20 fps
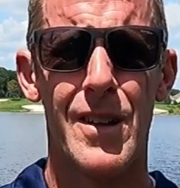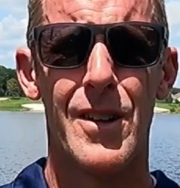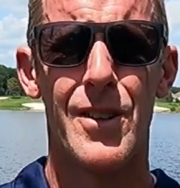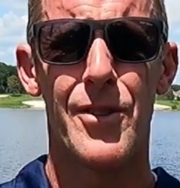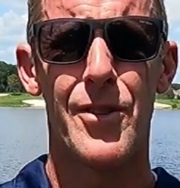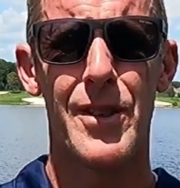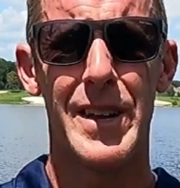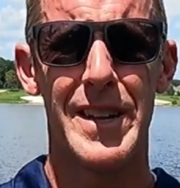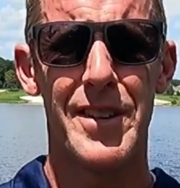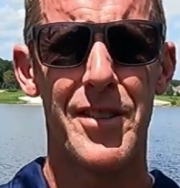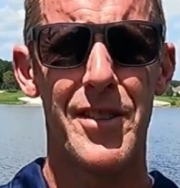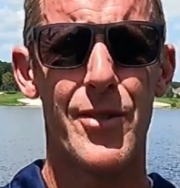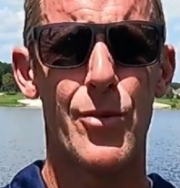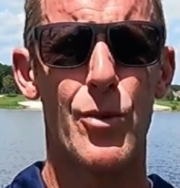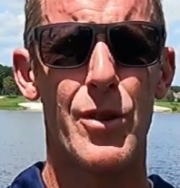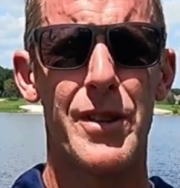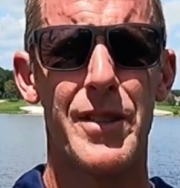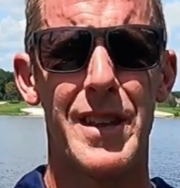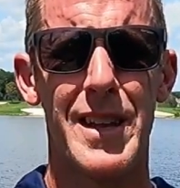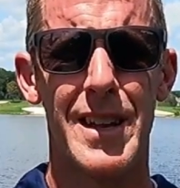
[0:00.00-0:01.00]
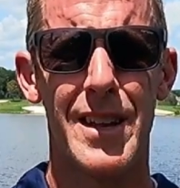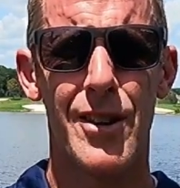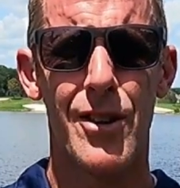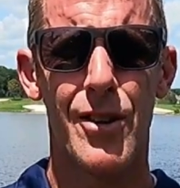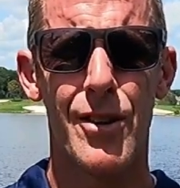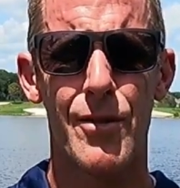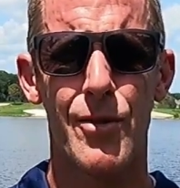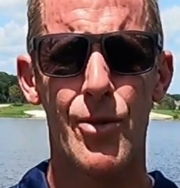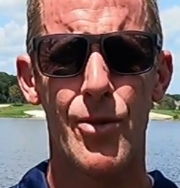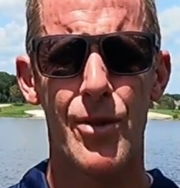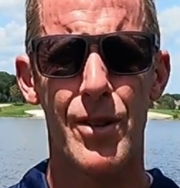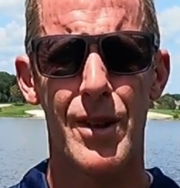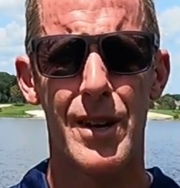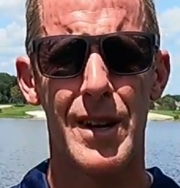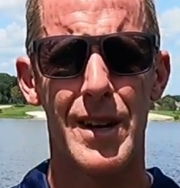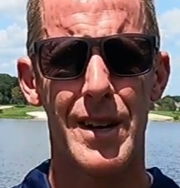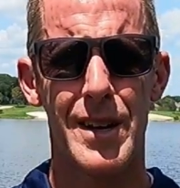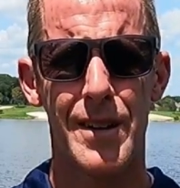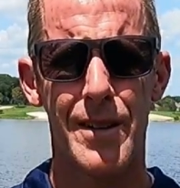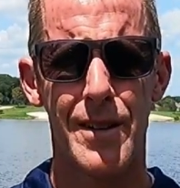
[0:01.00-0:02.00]
So that's just one thing Carnival
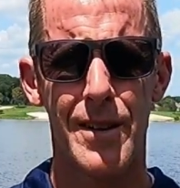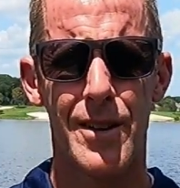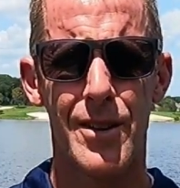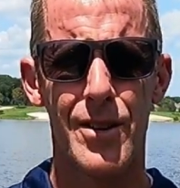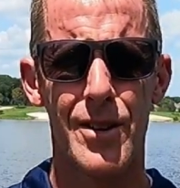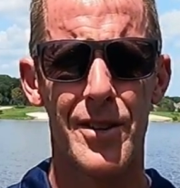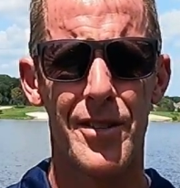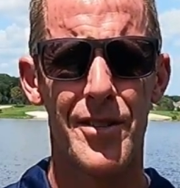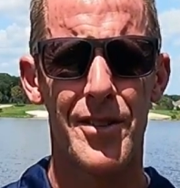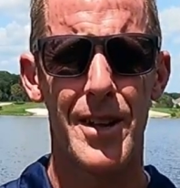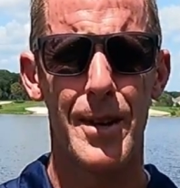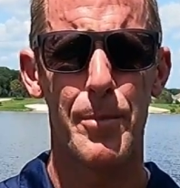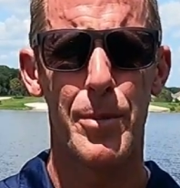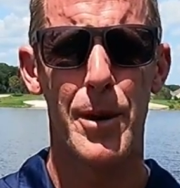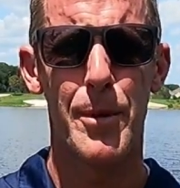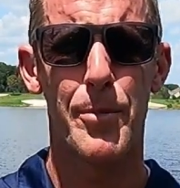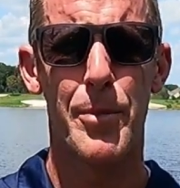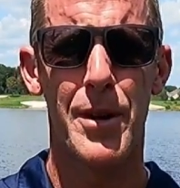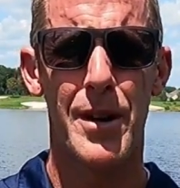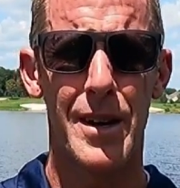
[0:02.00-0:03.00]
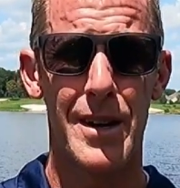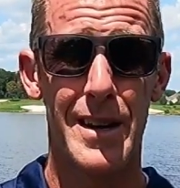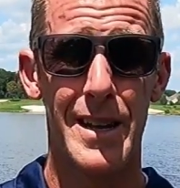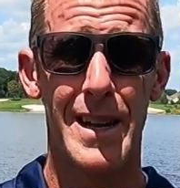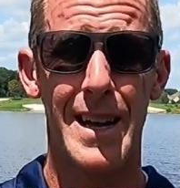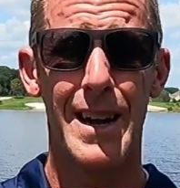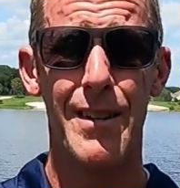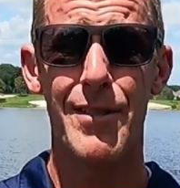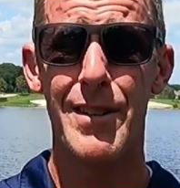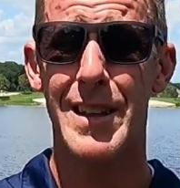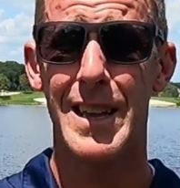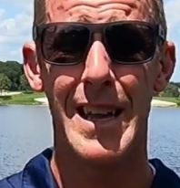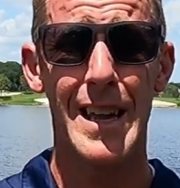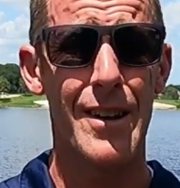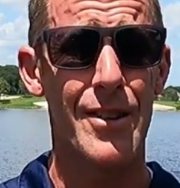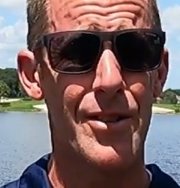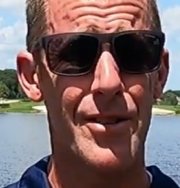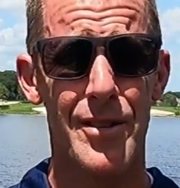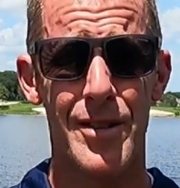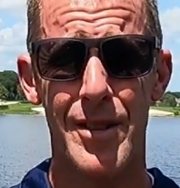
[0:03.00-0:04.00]
could step up on. Everything
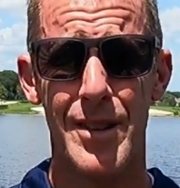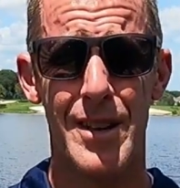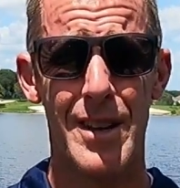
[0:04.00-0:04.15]
else,